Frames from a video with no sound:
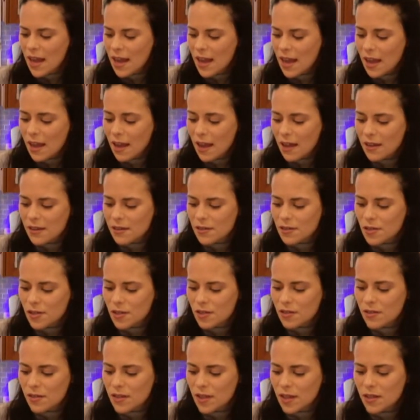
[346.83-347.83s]
and
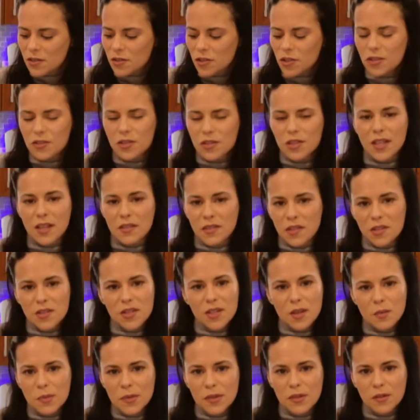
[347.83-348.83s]
then just set this
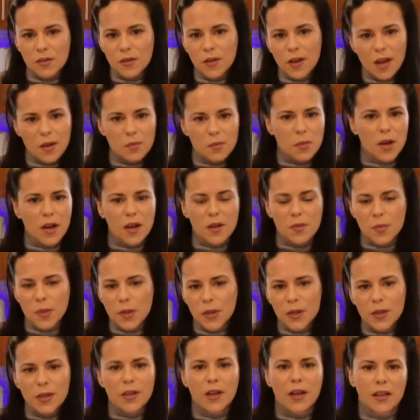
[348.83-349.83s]
up in the crock pot,
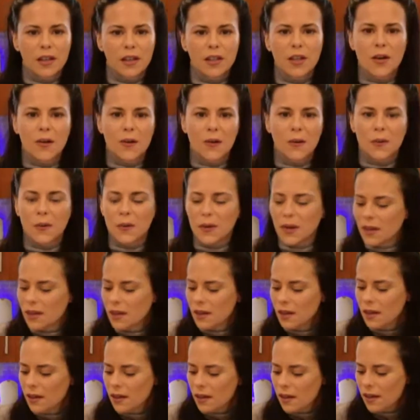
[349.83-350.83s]
put it on low
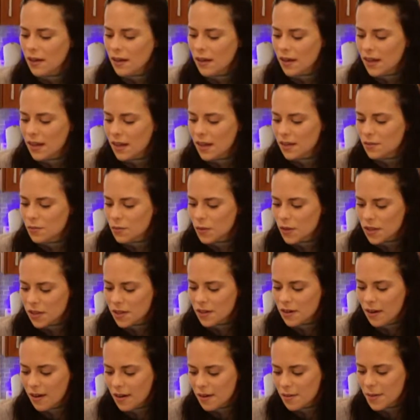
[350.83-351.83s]
and with
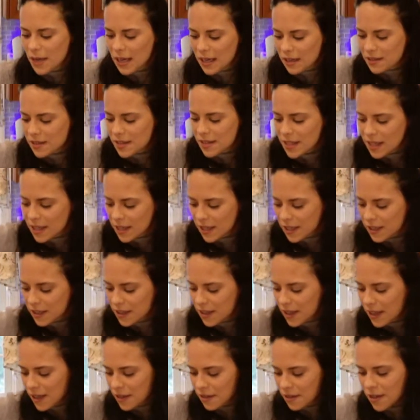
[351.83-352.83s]
an automatic
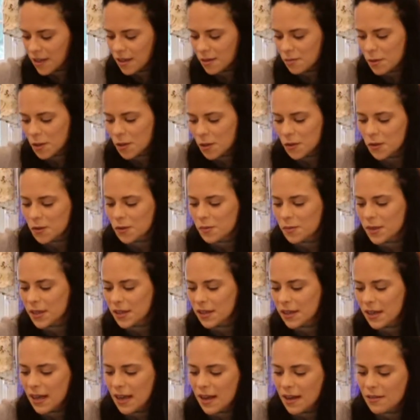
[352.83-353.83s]
setting and come home
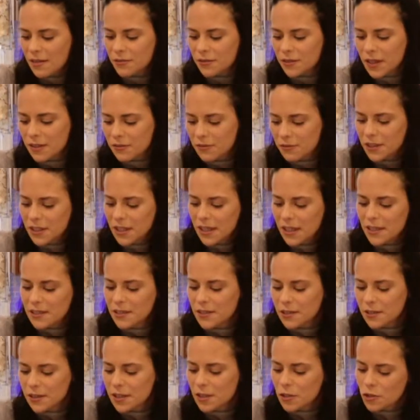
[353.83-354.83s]
and have lovely and
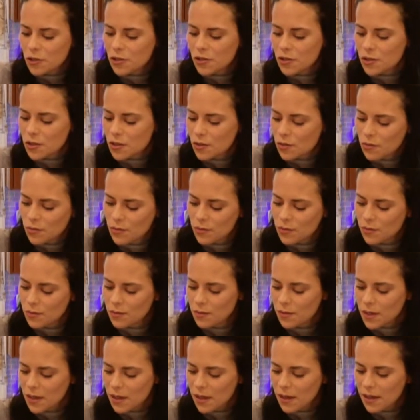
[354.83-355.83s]
delicious
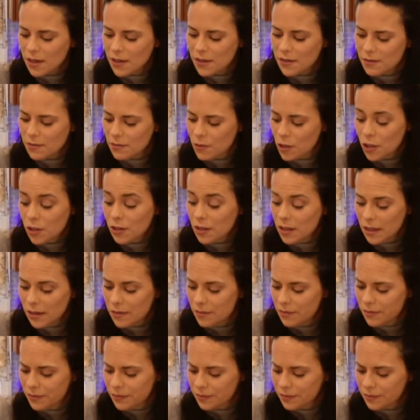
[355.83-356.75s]
chili.